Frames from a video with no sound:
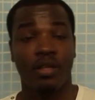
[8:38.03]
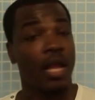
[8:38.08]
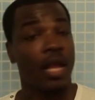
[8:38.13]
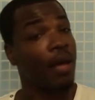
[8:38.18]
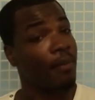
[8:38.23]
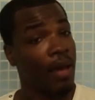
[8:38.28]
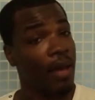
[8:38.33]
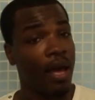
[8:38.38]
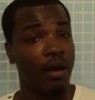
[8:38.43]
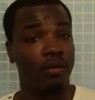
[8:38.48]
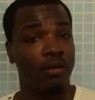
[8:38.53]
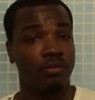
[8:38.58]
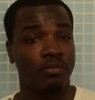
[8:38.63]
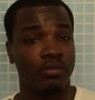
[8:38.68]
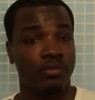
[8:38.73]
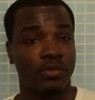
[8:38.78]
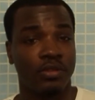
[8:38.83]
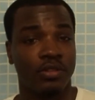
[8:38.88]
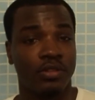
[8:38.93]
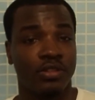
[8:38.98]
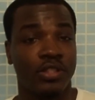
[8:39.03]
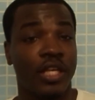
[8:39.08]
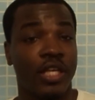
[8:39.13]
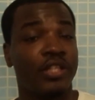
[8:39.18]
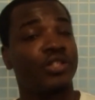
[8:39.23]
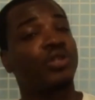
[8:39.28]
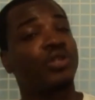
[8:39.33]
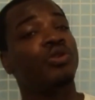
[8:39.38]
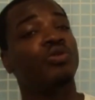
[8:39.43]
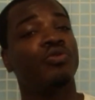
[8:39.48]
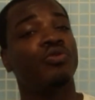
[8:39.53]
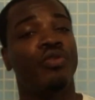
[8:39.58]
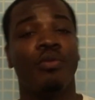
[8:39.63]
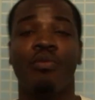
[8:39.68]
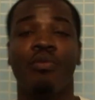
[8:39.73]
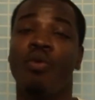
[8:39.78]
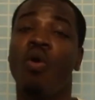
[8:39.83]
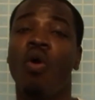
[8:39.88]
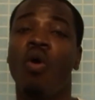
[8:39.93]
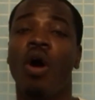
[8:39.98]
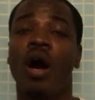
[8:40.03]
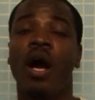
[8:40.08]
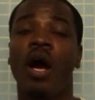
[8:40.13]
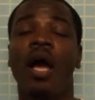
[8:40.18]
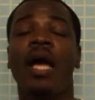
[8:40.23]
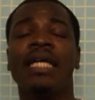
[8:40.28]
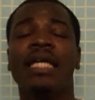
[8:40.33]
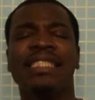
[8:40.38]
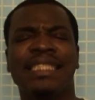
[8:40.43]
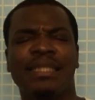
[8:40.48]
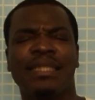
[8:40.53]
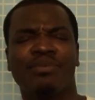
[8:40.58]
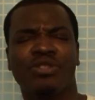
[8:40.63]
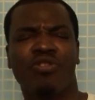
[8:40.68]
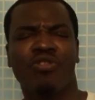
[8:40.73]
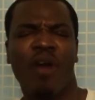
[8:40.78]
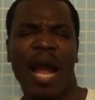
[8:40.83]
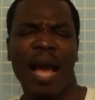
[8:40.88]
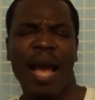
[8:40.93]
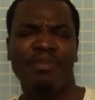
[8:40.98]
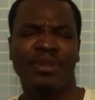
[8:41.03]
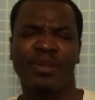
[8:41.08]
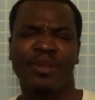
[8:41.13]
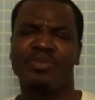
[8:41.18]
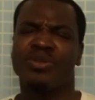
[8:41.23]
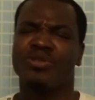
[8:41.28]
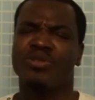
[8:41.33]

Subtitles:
I'm out. Stay tuned for more. Subscribe.